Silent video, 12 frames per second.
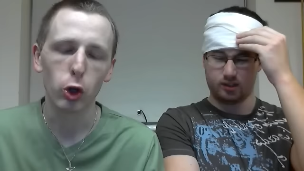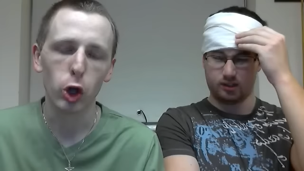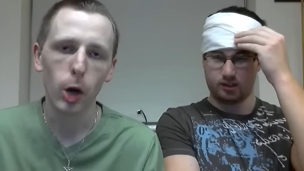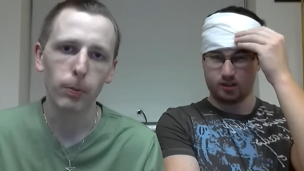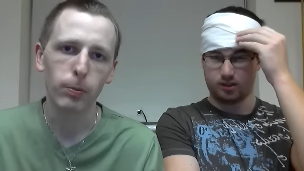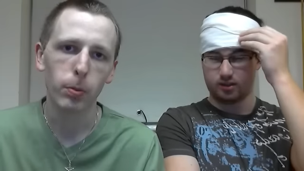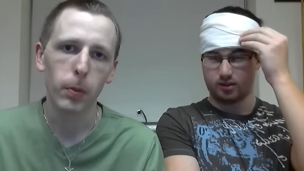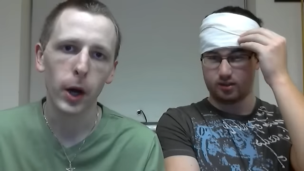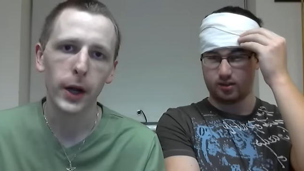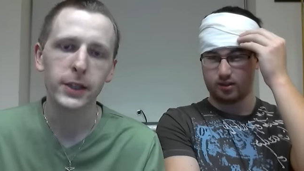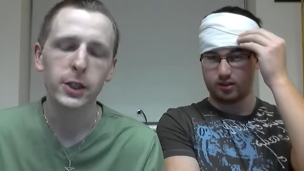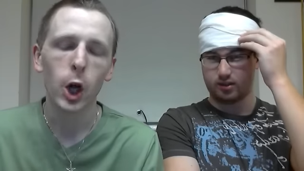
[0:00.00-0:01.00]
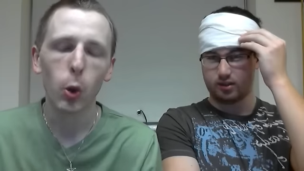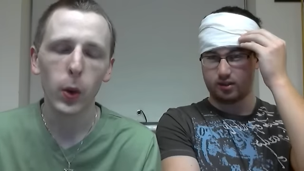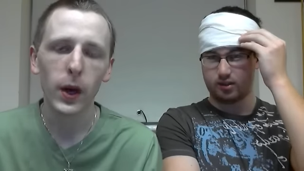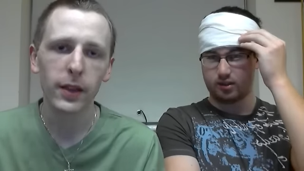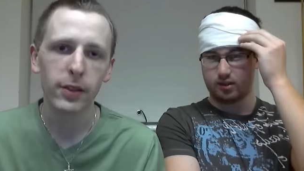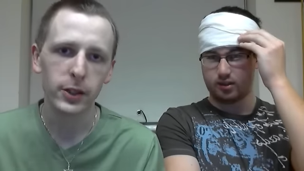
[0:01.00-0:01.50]
Speaker 1: or compromise
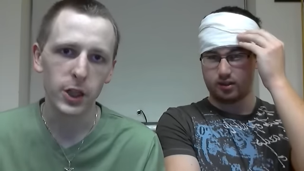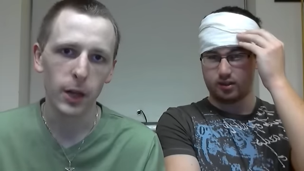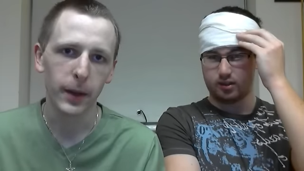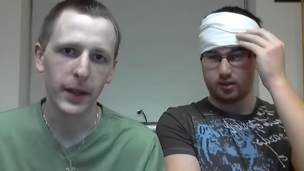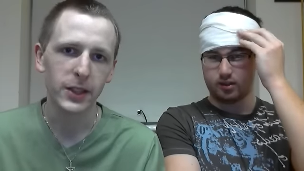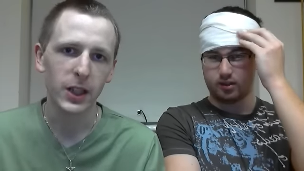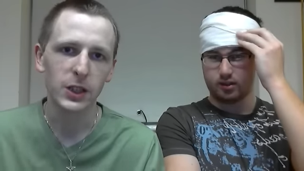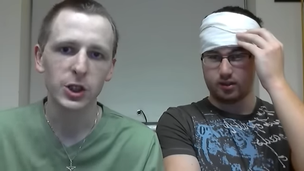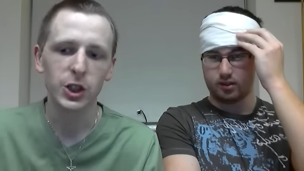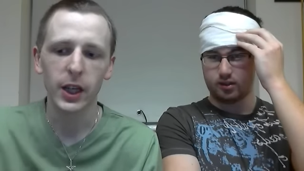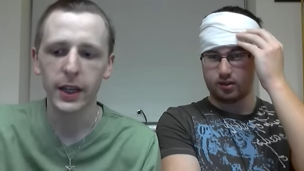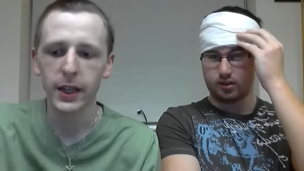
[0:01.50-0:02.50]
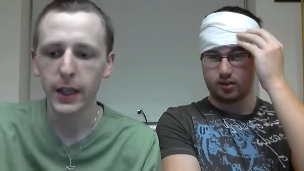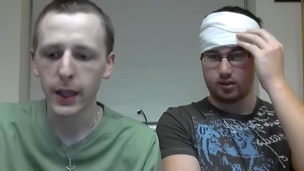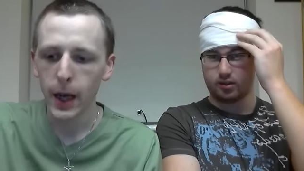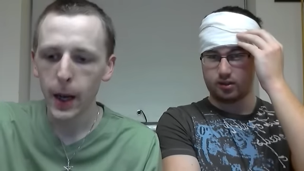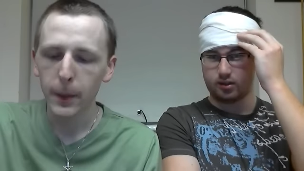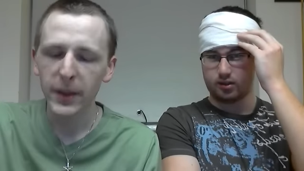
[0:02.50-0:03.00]
with Terminator NJ.
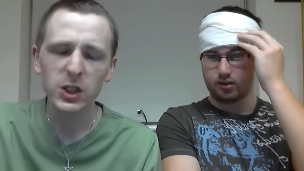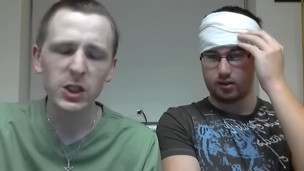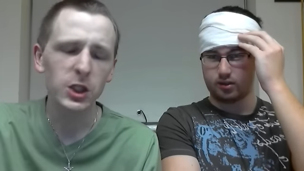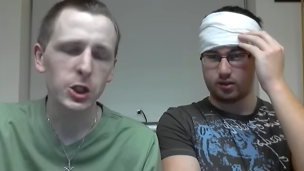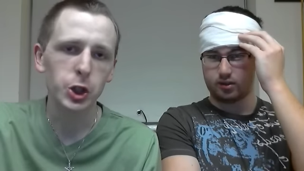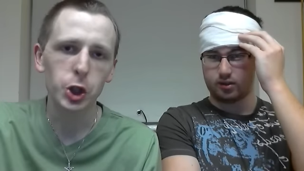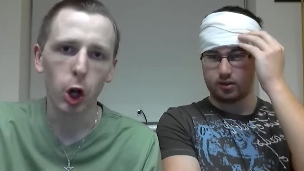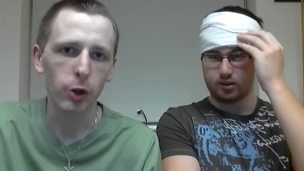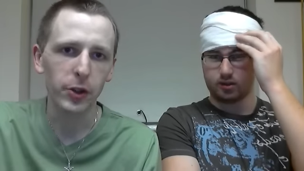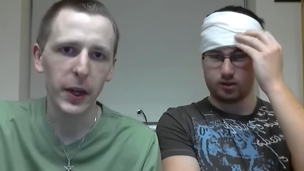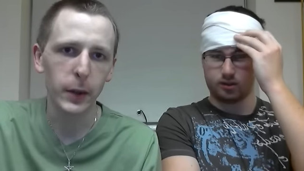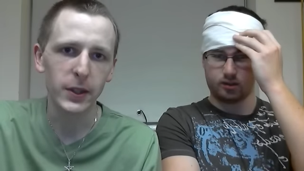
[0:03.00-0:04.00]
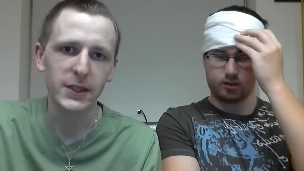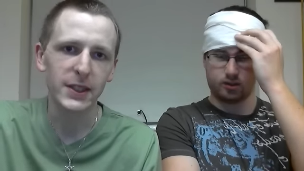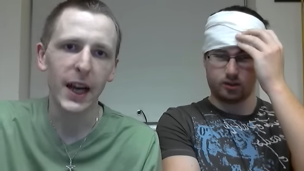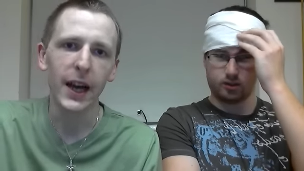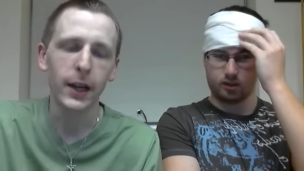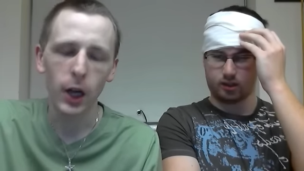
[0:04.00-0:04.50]
But it's just a shock that they would
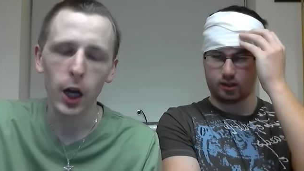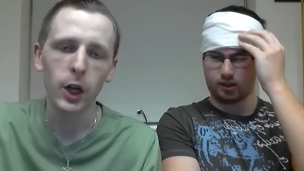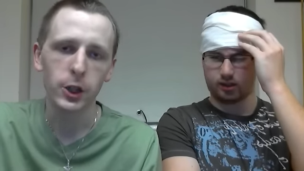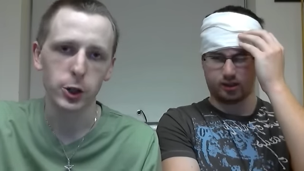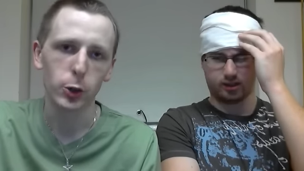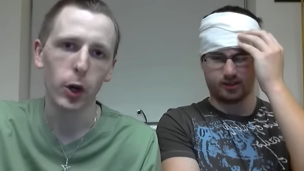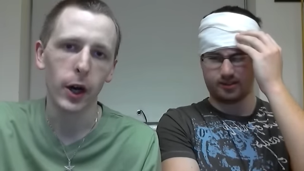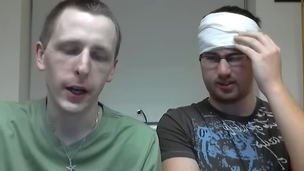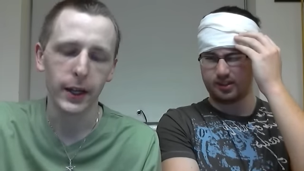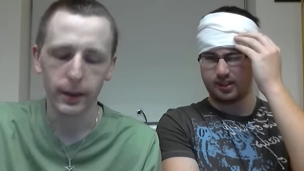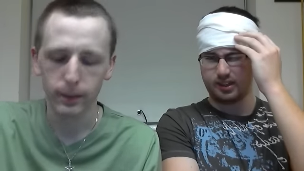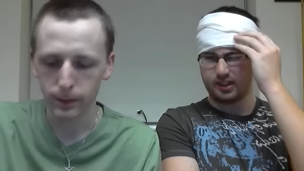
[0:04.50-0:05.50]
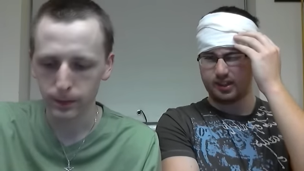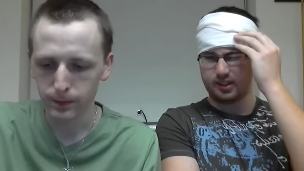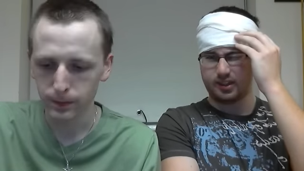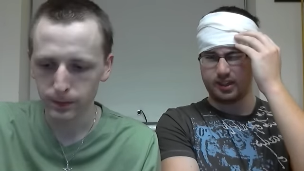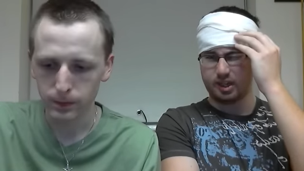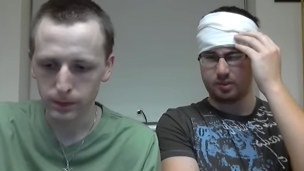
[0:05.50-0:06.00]
attack us who hired him.
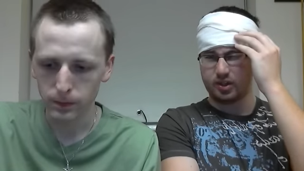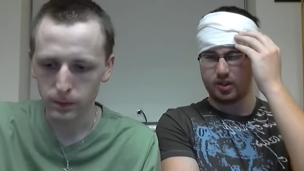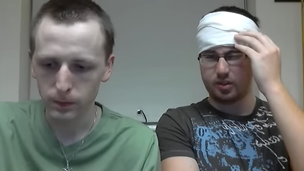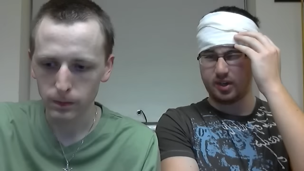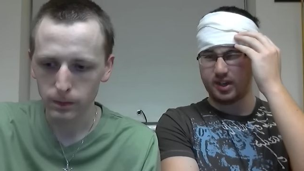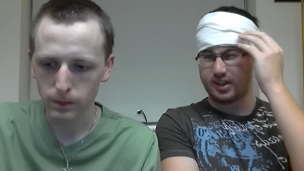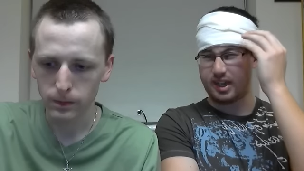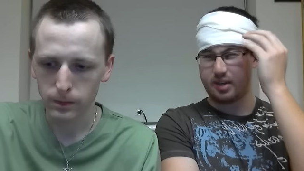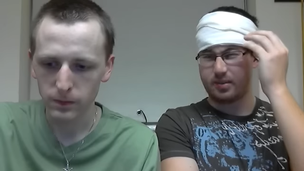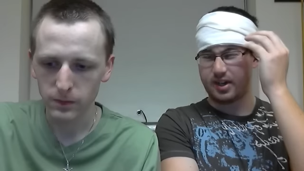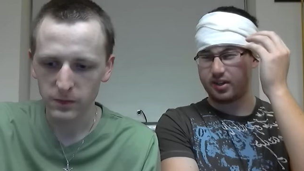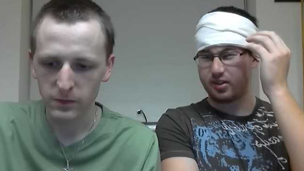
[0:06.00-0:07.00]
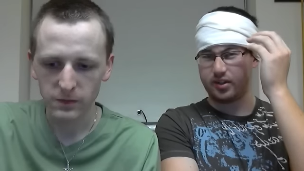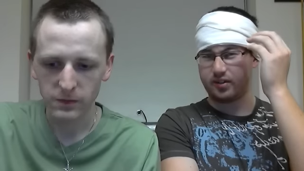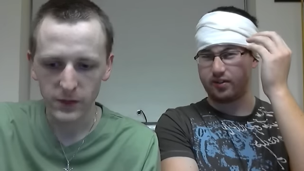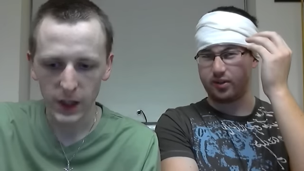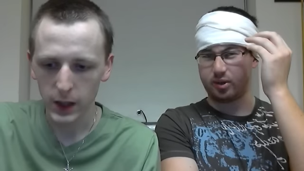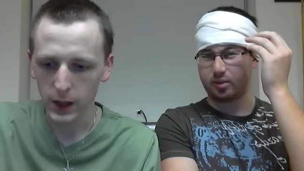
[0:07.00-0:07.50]
Speaker 2: Yeah, I mean, you weren't there, man. You
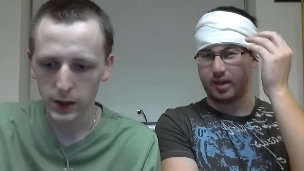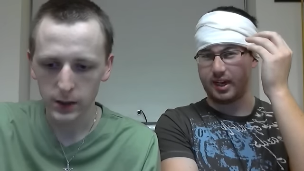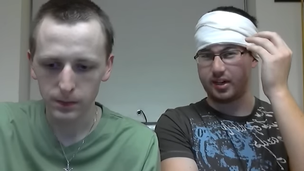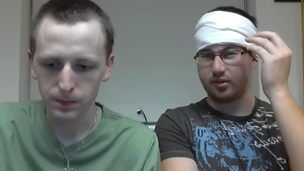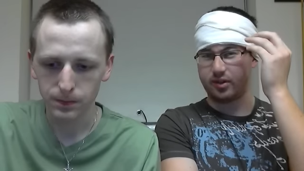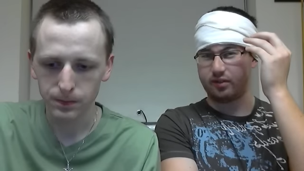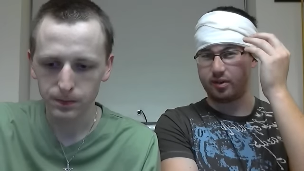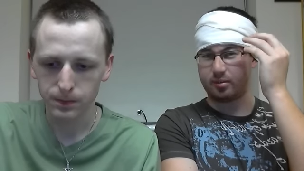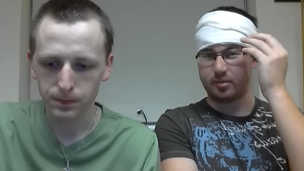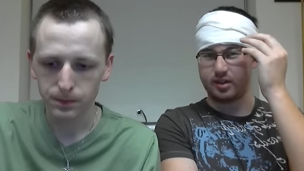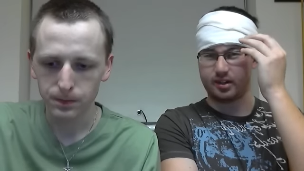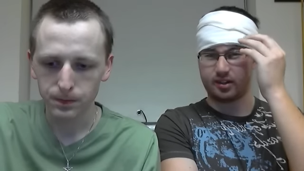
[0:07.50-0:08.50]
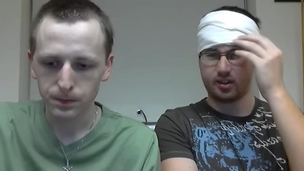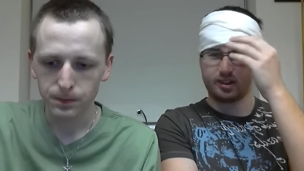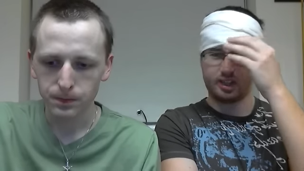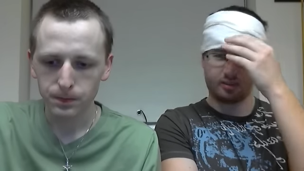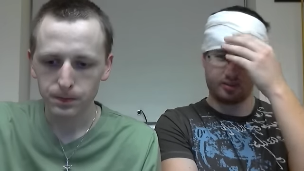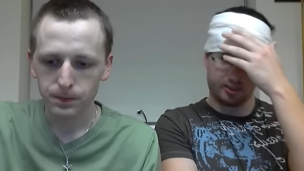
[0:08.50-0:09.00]
didn't feel the pain or anything, but
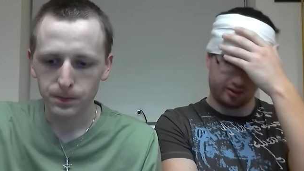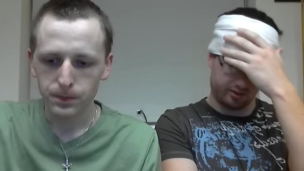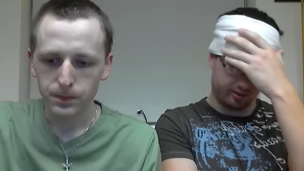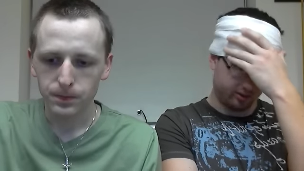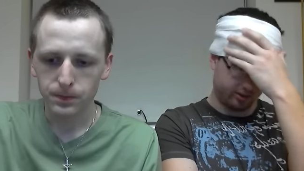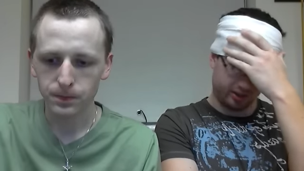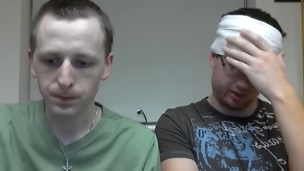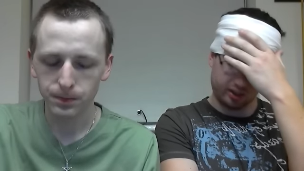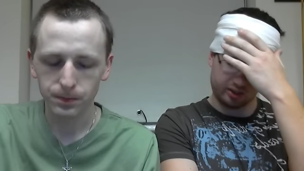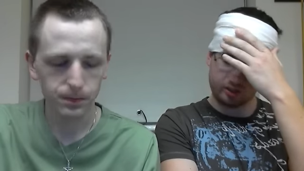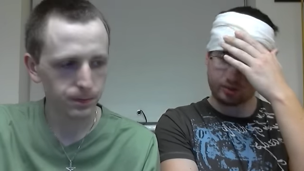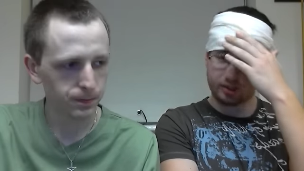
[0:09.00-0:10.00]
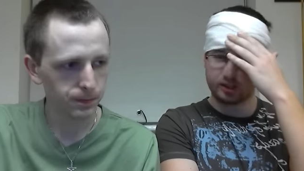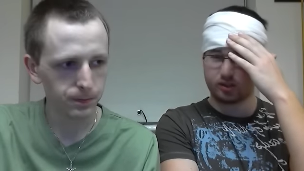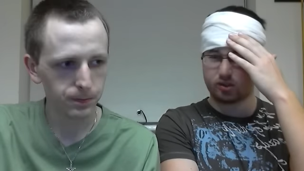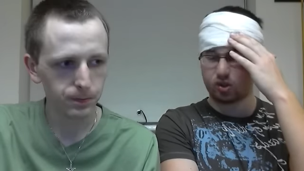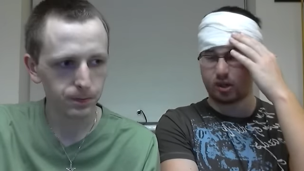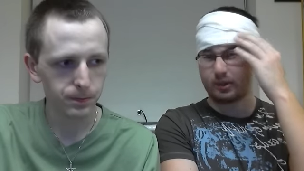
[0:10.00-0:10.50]
goddamn, this this hurts. I'm
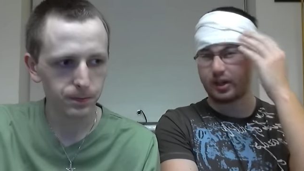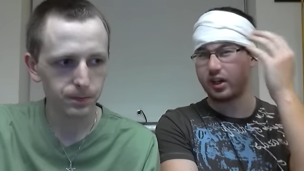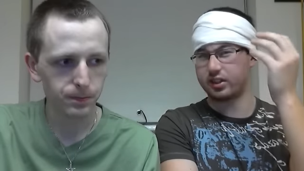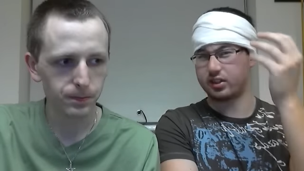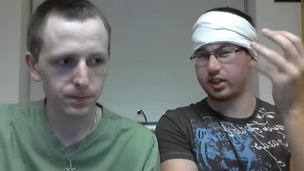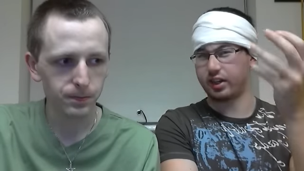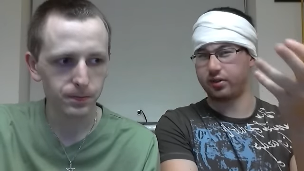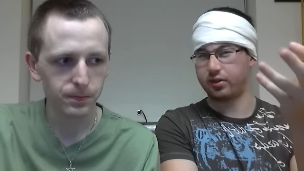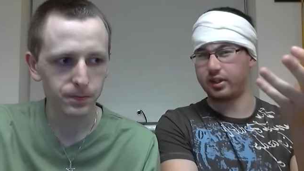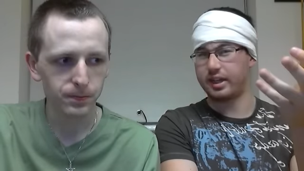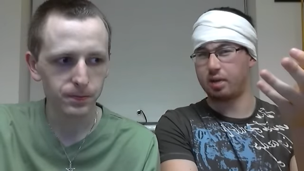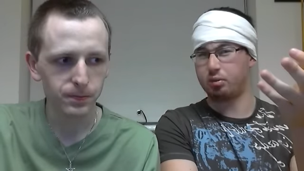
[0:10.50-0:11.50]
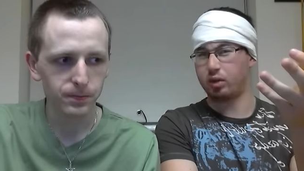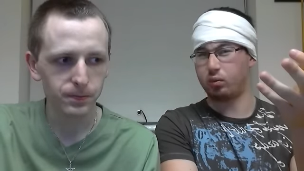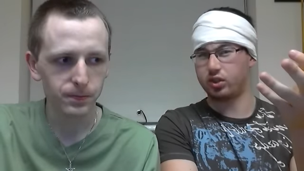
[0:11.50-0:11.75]
gonna try my hardest to get through the Abraham